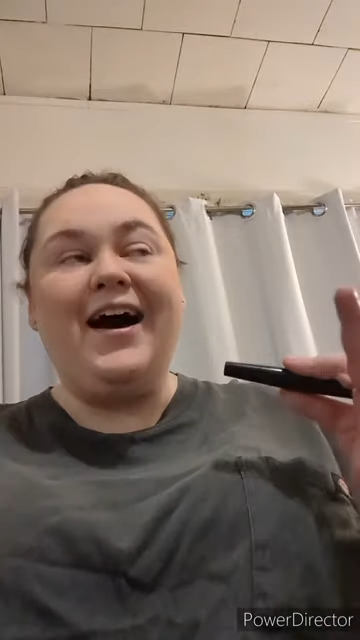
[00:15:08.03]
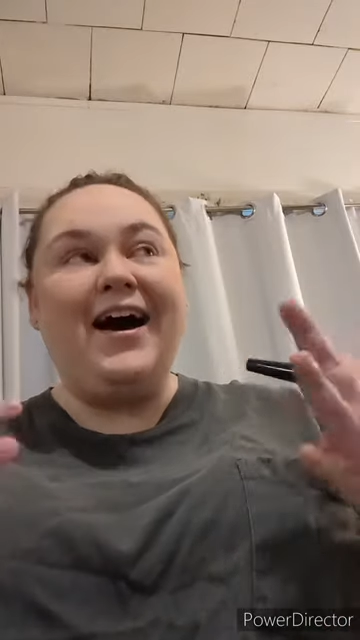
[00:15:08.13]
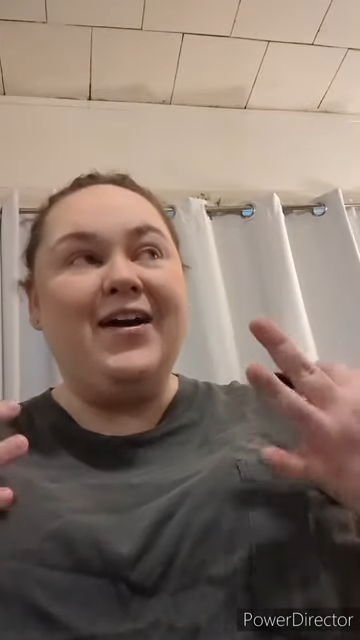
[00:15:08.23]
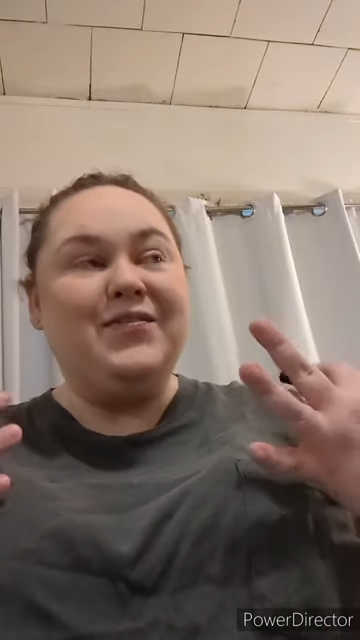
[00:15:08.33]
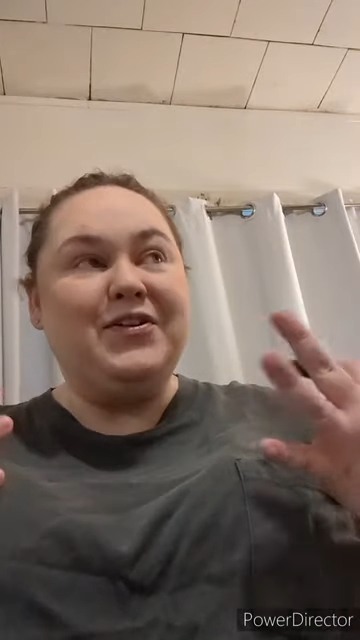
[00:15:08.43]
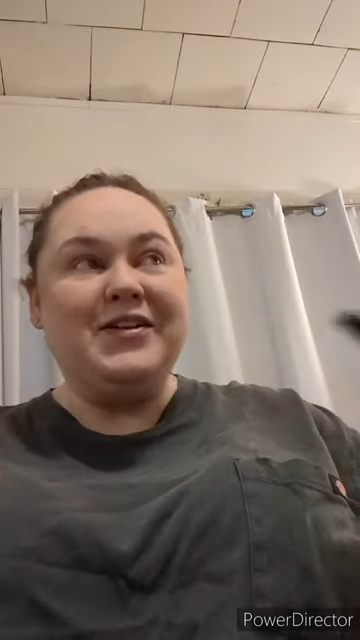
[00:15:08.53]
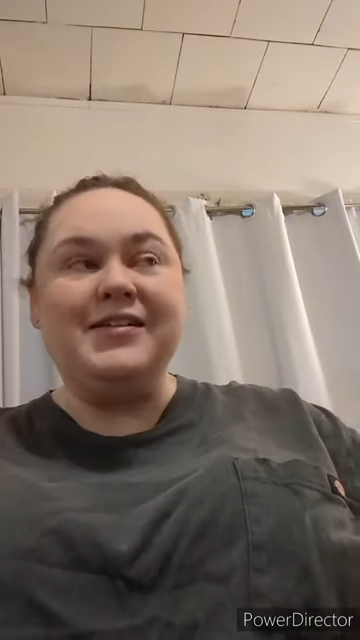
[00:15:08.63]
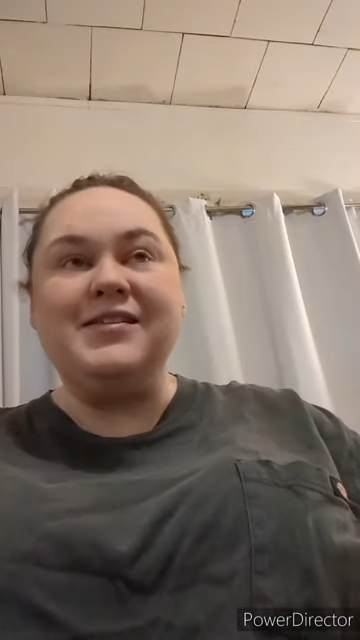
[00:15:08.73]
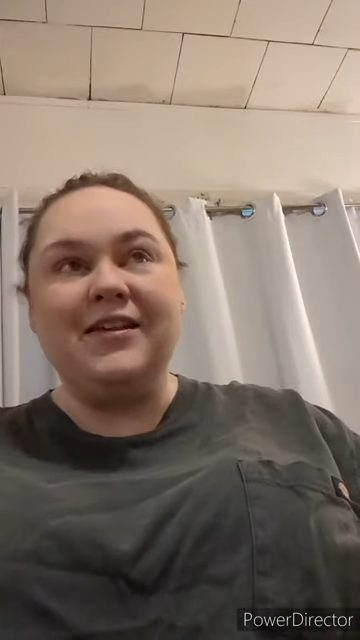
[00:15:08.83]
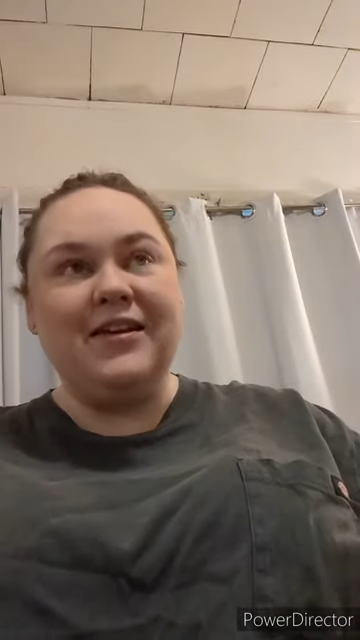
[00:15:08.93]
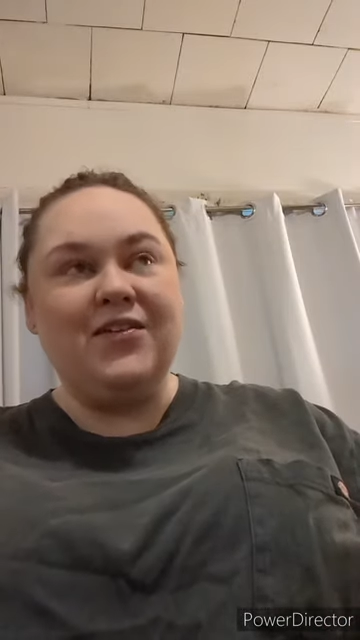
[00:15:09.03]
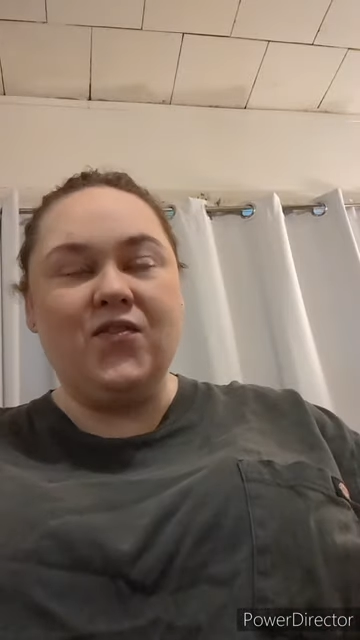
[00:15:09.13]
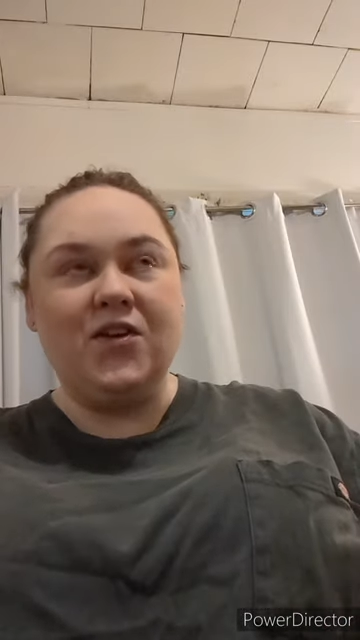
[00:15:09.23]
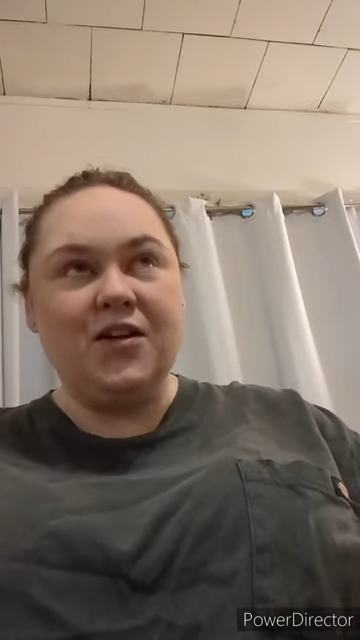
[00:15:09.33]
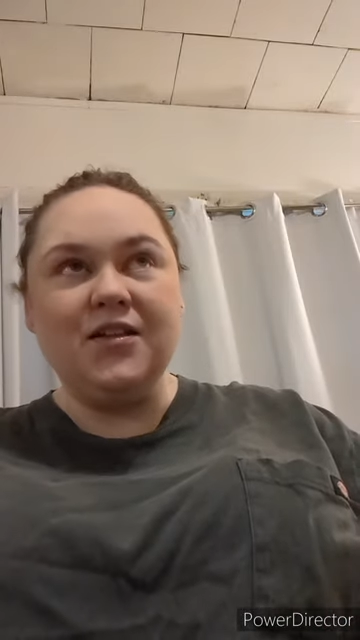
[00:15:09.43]
I have honestly
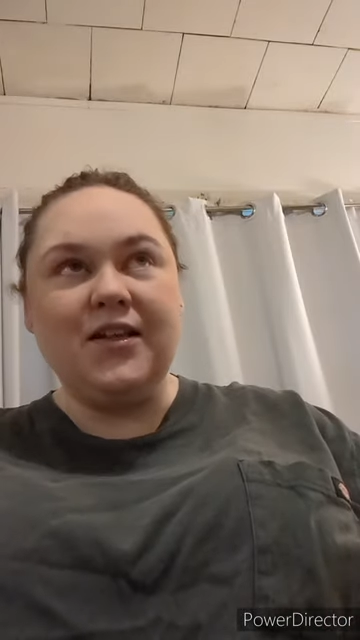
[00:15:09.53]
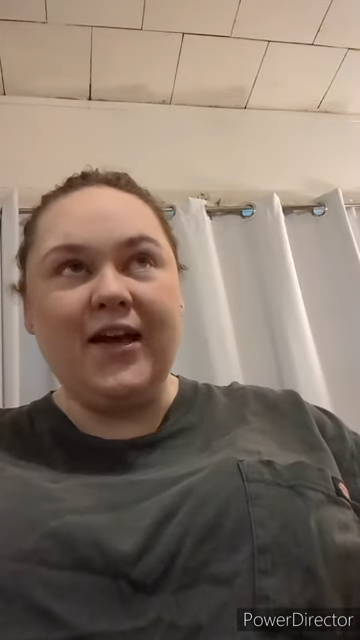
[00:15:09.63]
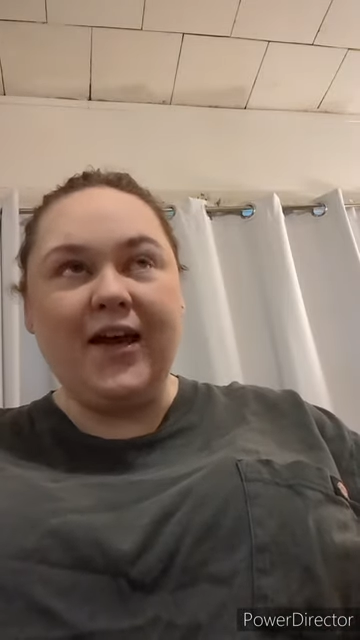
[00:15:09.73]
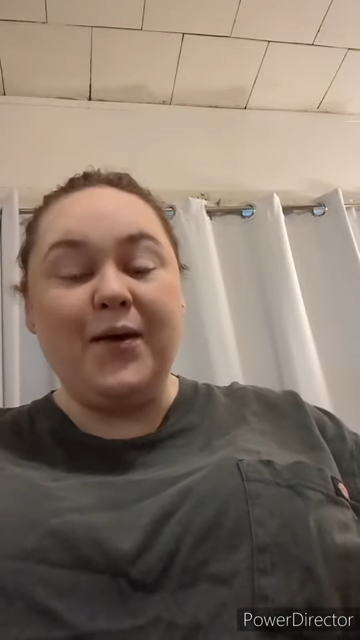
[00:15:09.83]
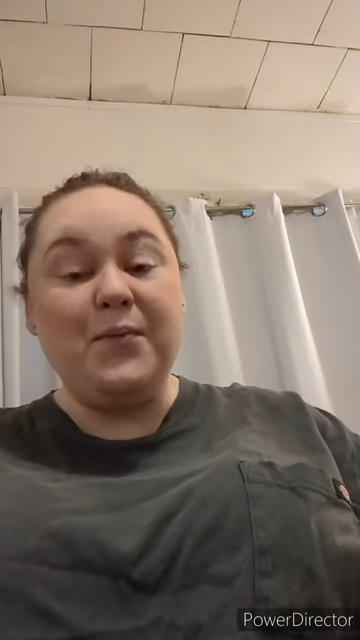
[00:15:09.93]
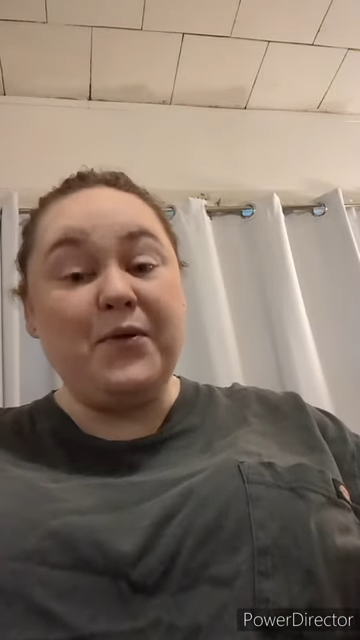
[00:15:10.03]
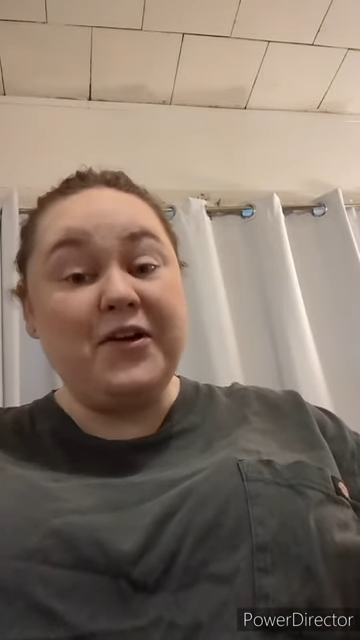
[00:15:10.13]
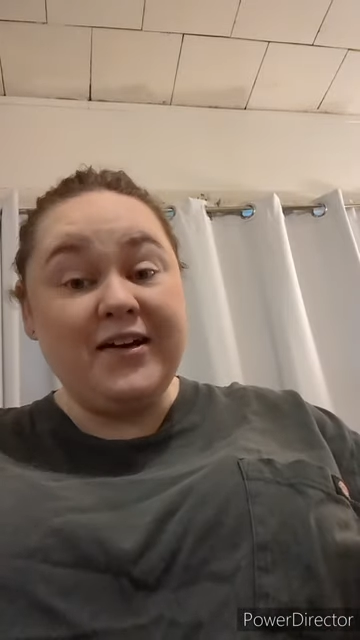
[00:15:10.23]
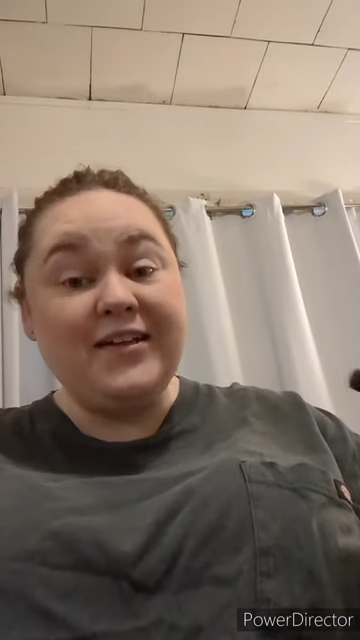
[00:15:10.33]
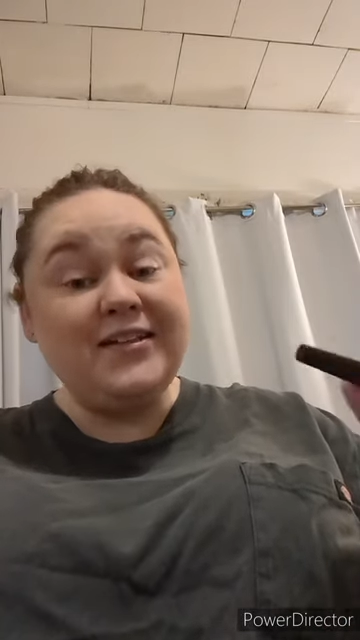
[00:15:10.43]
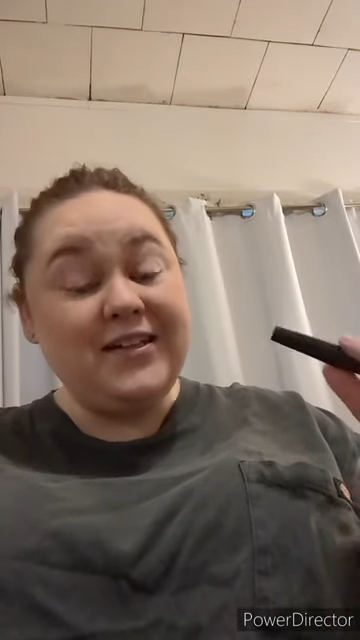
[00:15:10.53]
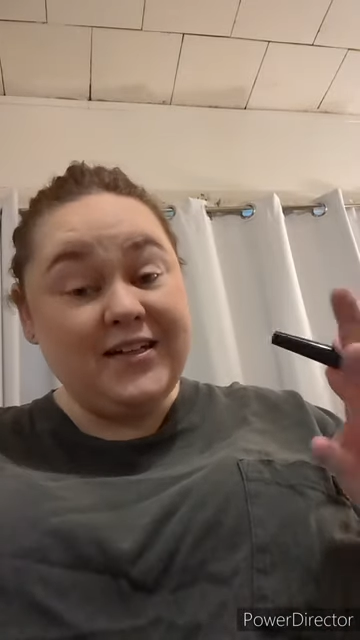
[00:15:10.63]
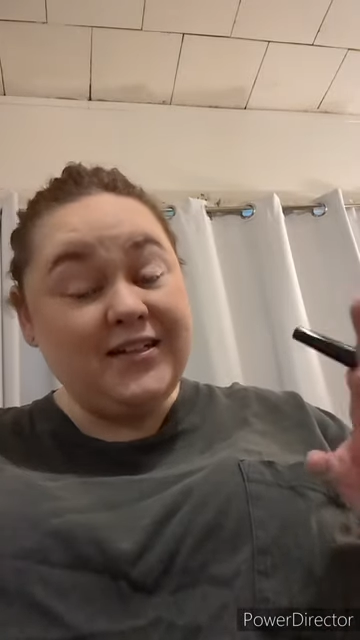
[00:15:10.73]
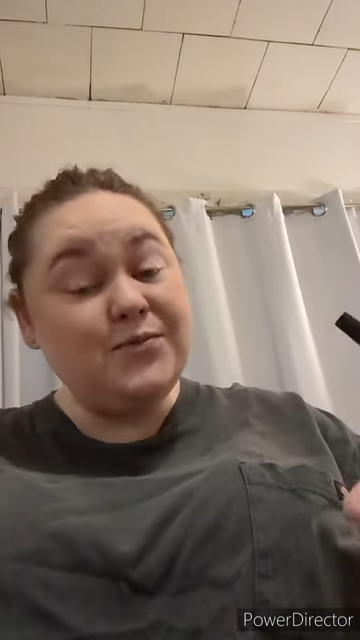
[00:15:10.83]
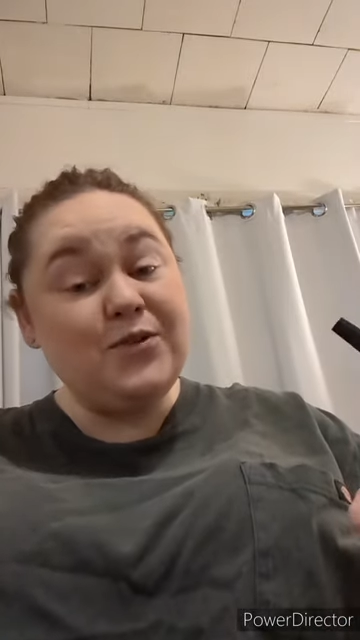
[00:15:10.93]
never heard that, but
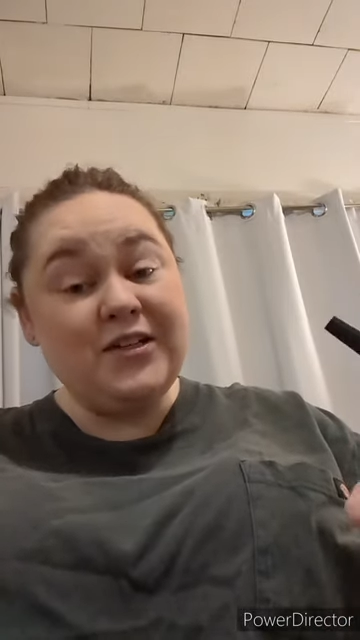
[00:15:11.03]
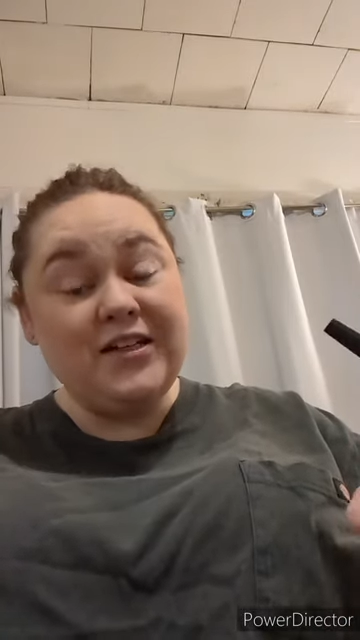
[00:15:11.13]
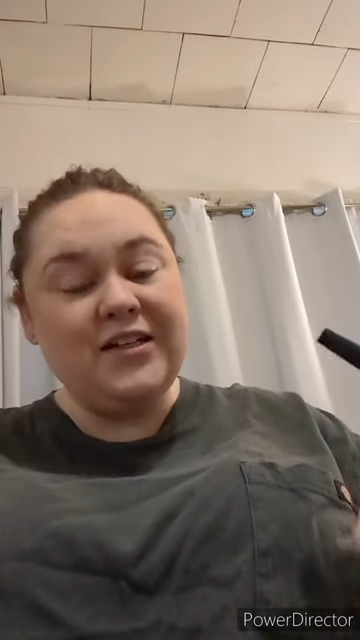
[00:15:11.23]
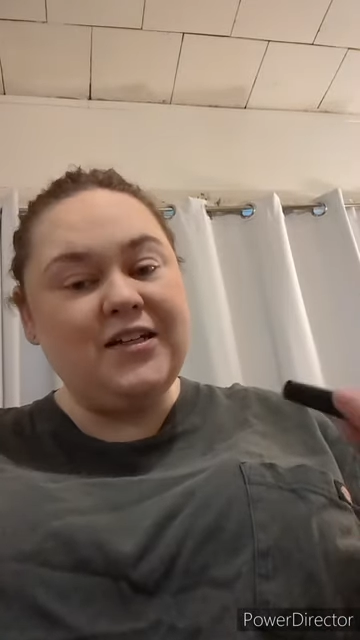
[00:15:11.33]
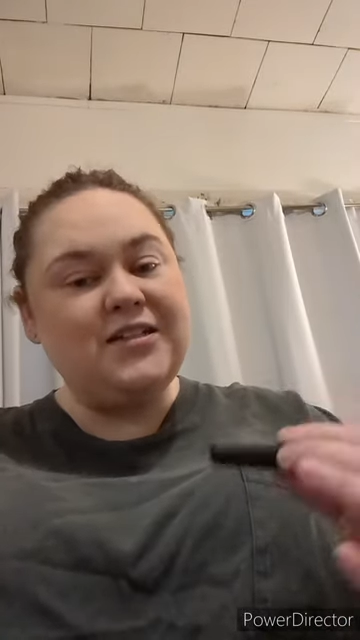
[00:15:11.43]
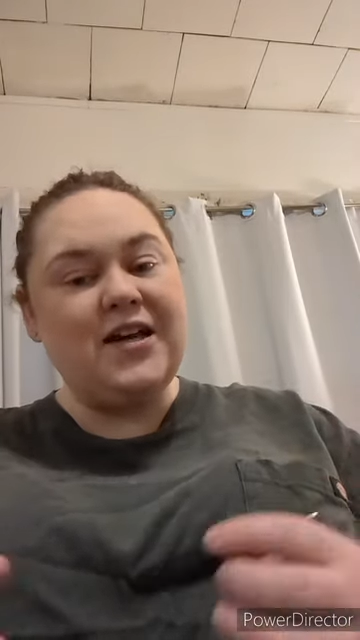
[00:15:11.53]
it is what it is.